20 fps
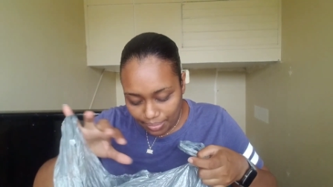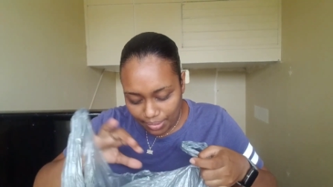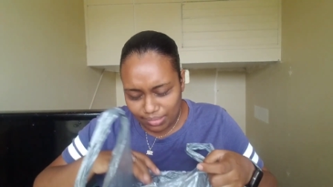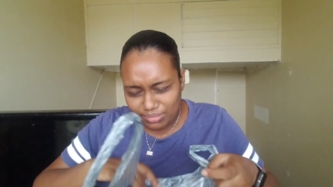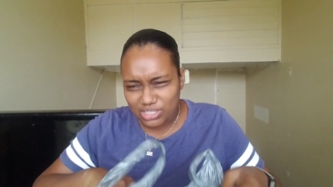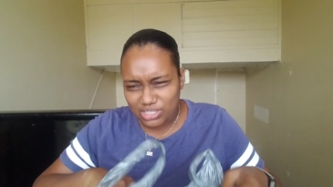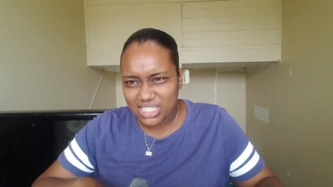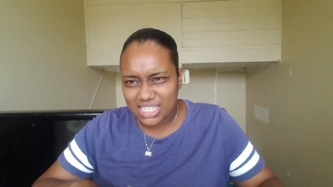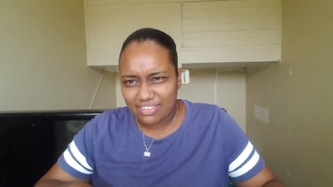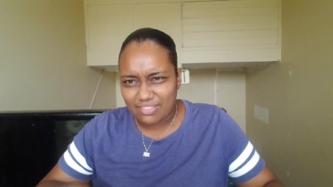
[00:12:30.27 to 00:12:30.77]
i
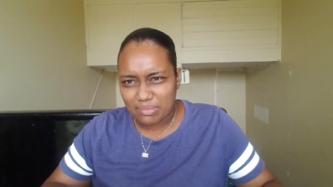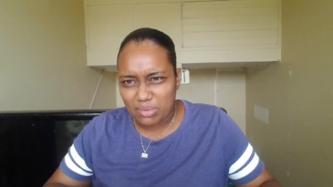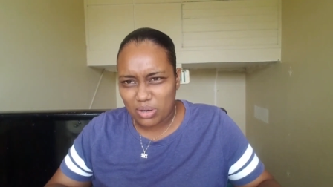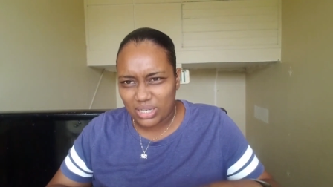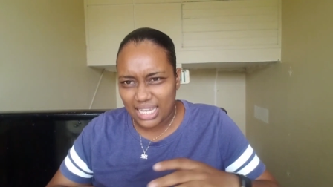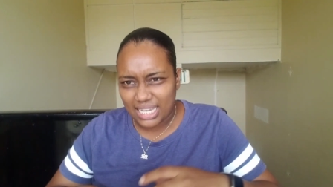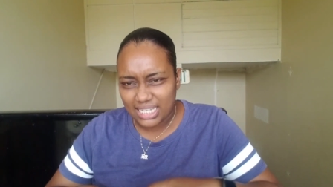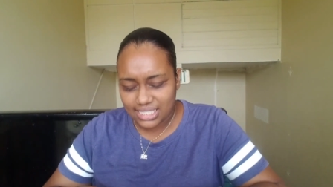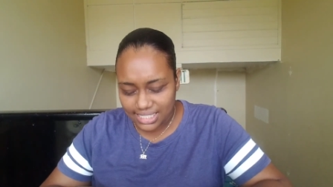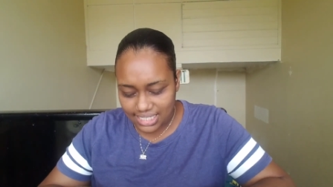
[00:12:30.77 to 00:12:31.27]
probably just have
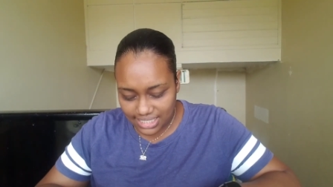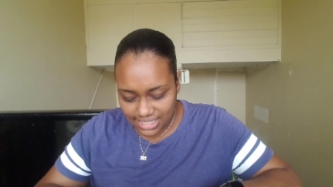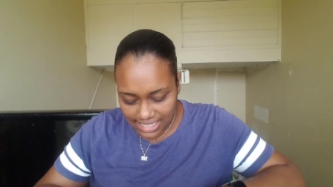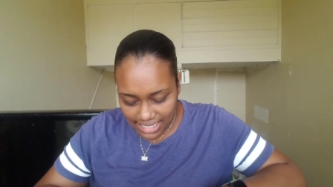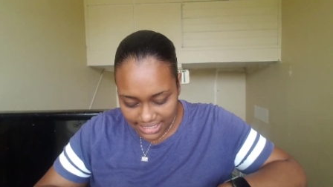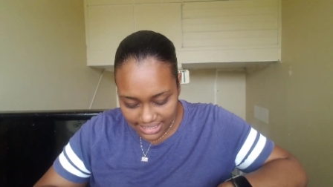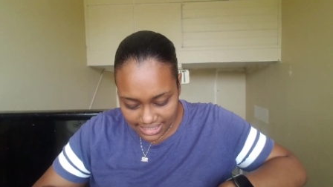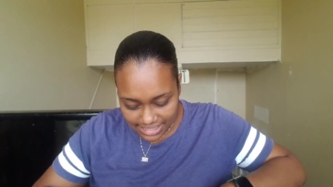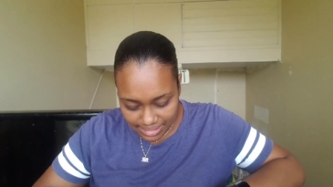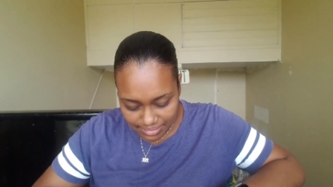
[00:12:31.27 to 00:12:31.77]
about like
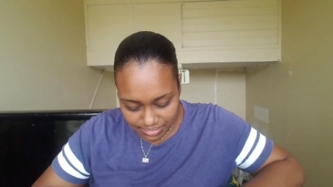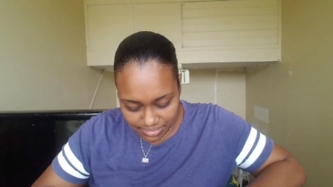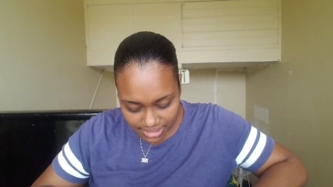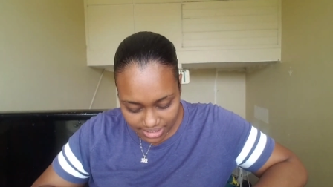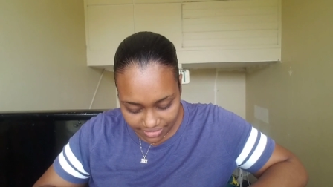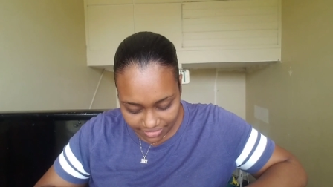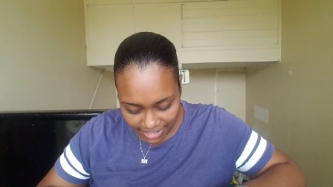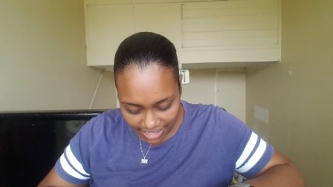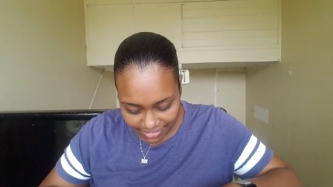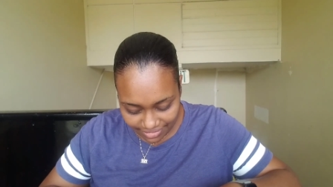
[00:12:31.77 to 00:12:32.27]
six
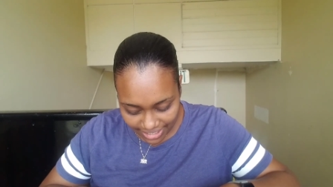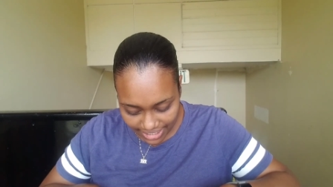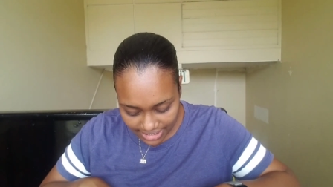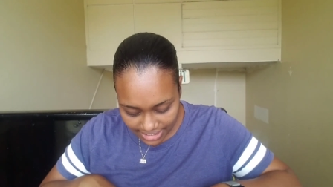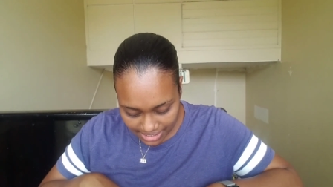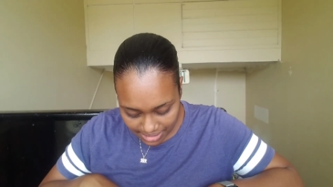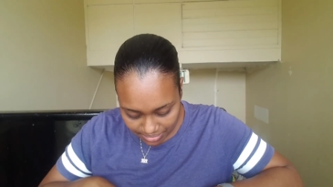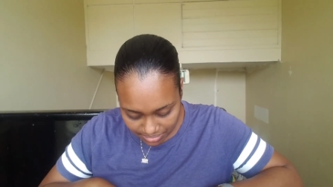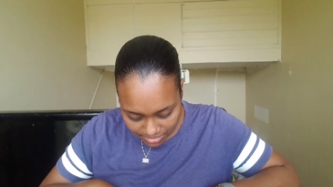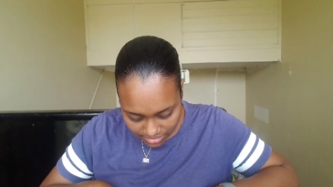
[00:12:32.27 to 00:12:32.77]
items five
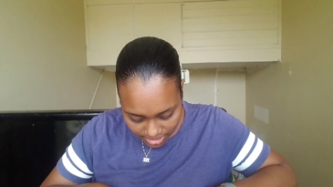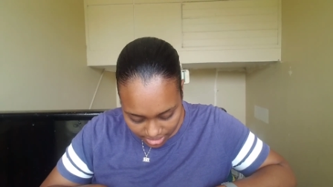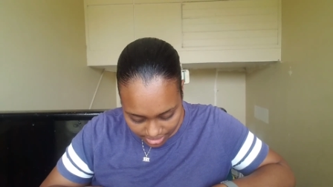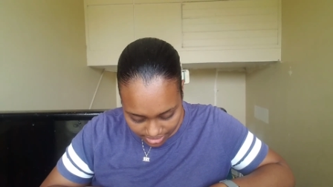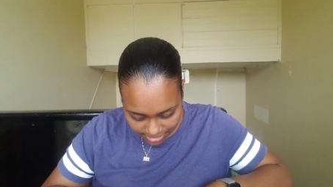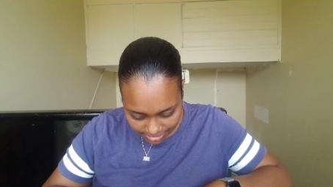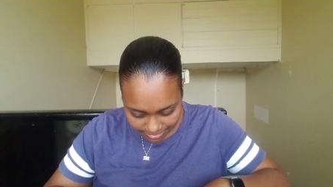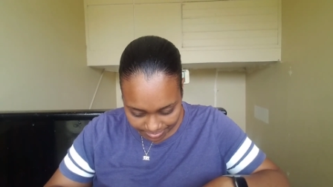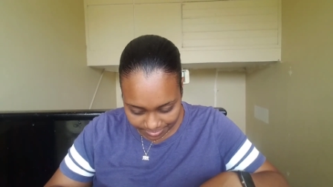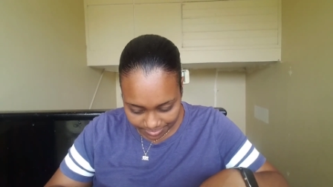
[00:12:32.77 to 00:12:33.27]

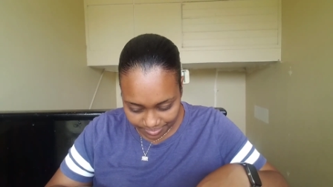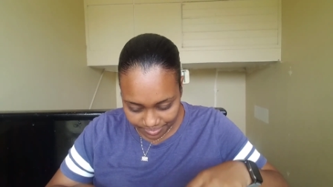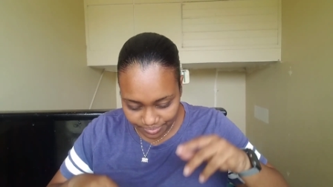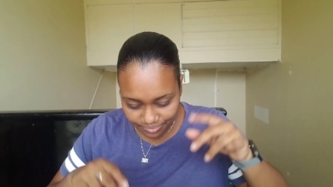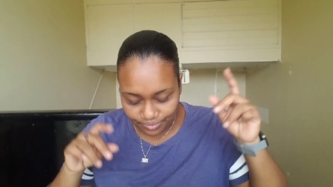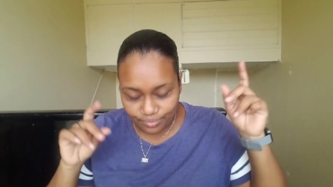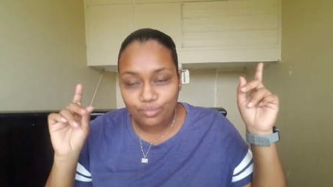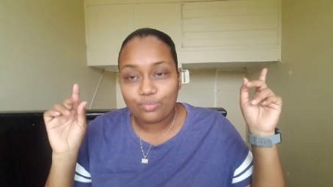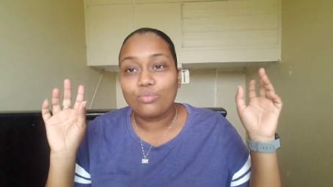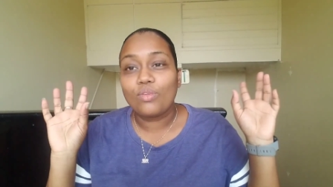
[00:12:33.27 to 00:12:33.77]
items
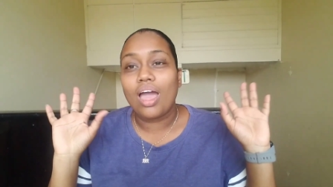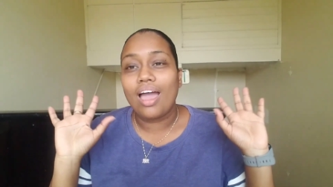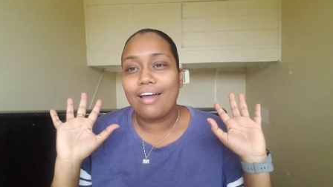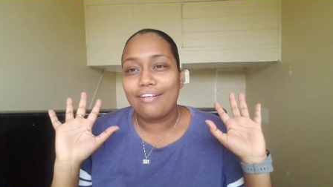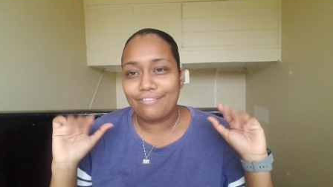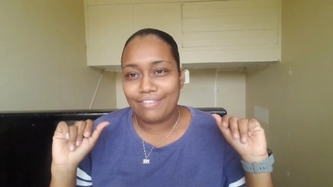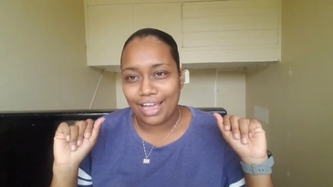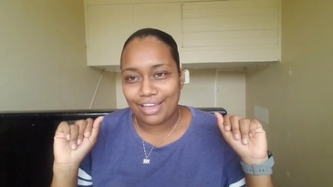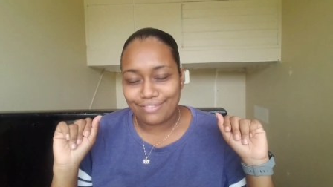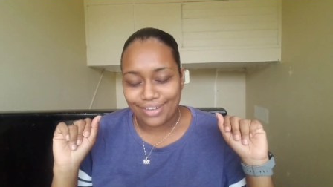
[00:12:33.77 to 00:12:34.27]

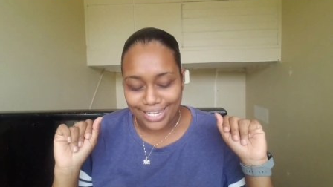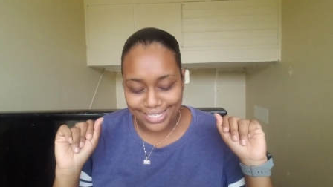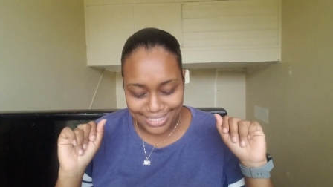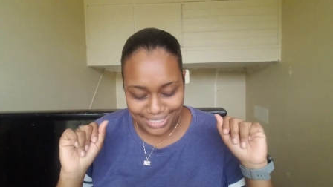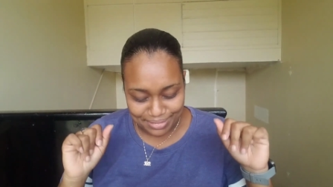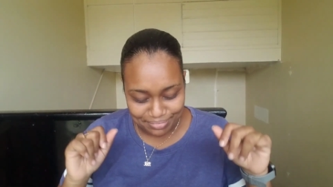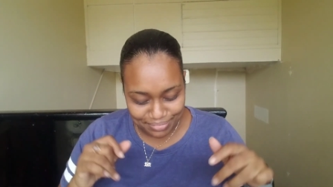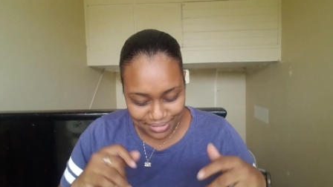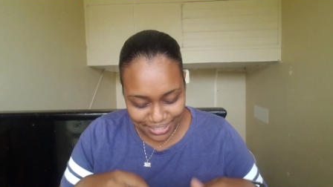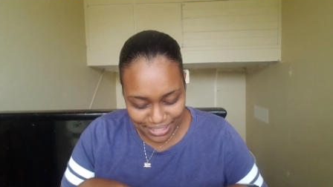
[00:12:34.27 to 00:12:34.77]
five
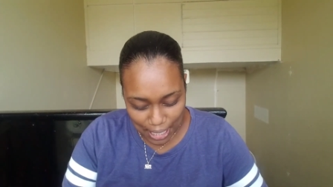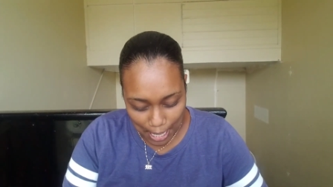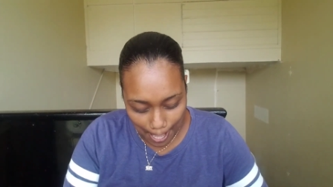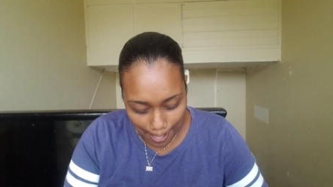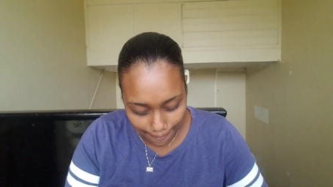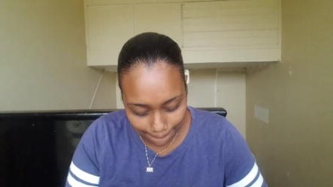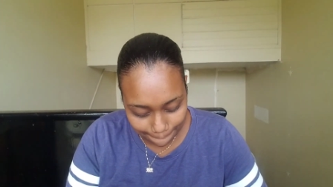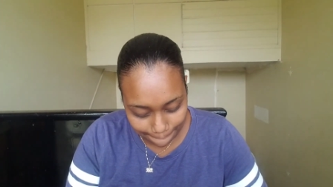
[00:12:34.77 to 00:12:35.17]
items